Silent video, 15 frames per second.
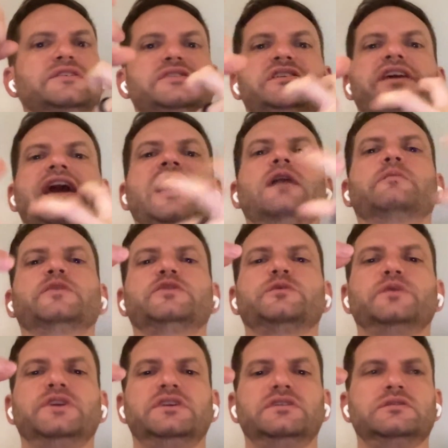gap
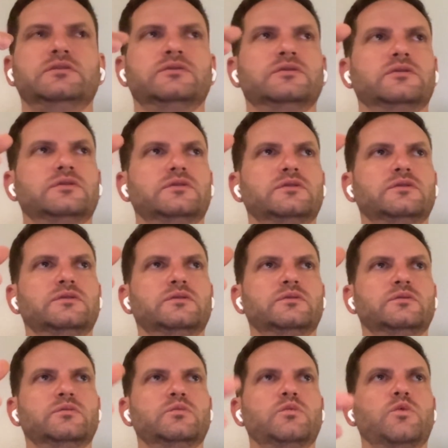between
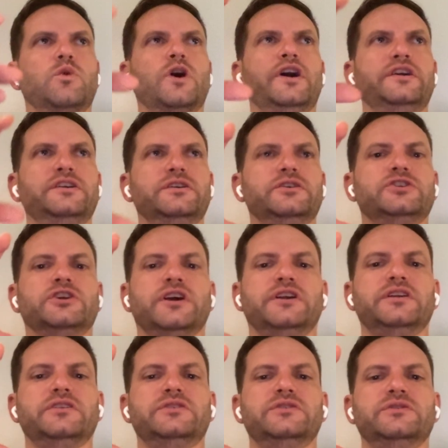what you're trying
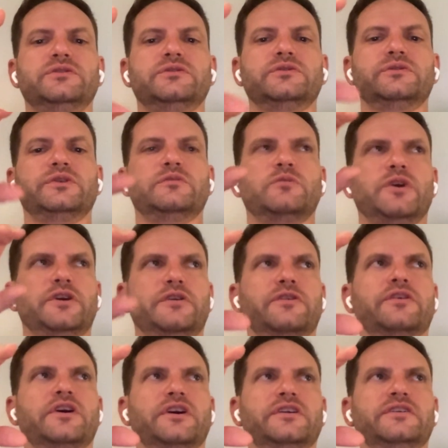to do and what your
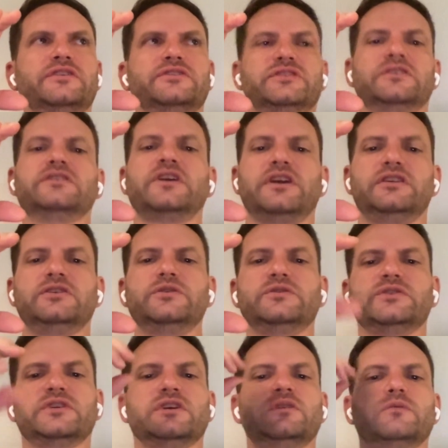thought is, and
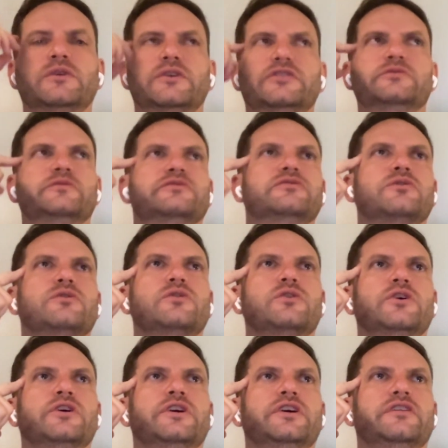using it. Whereas
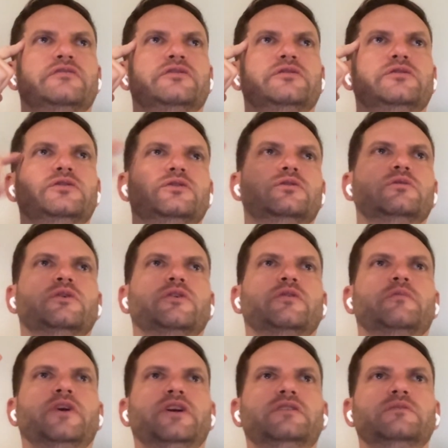before, if you knew where the
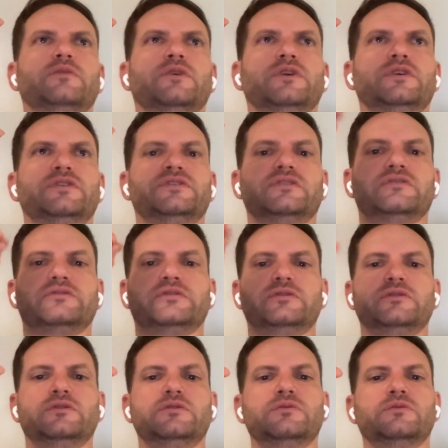button was and if you
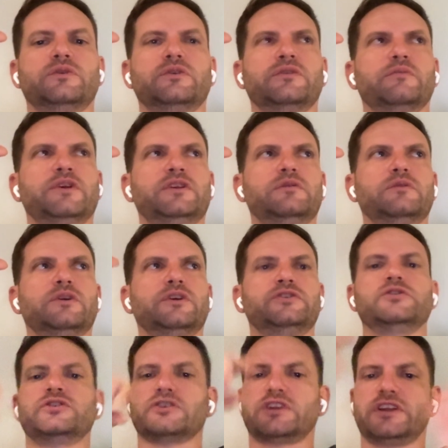knew where the menu was, you
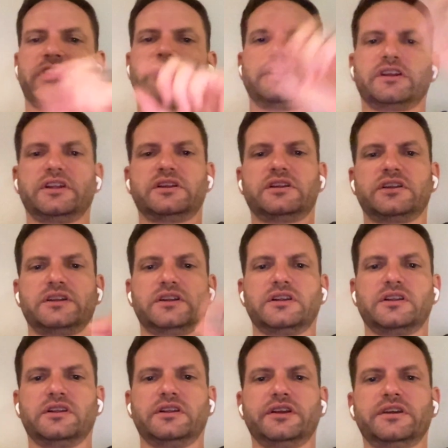could just click, click, click, click,
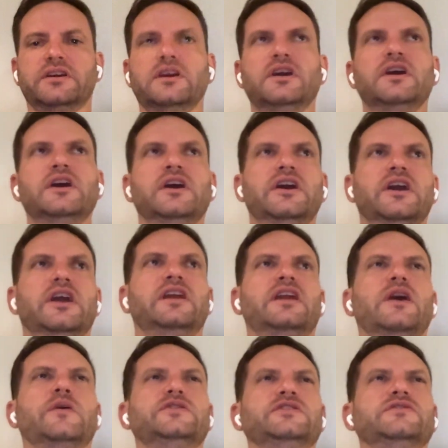click. And
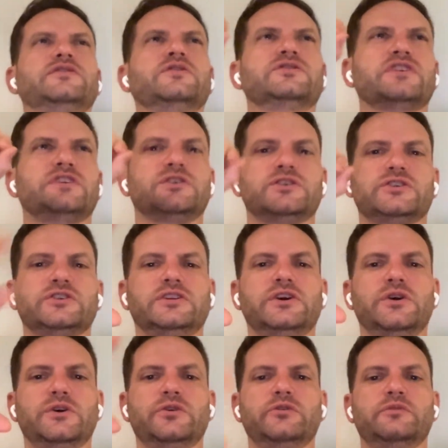now it just feels like you're
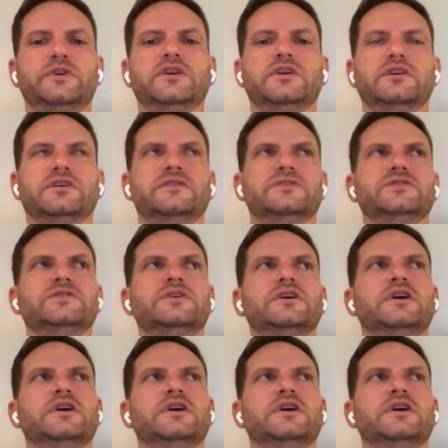slowed because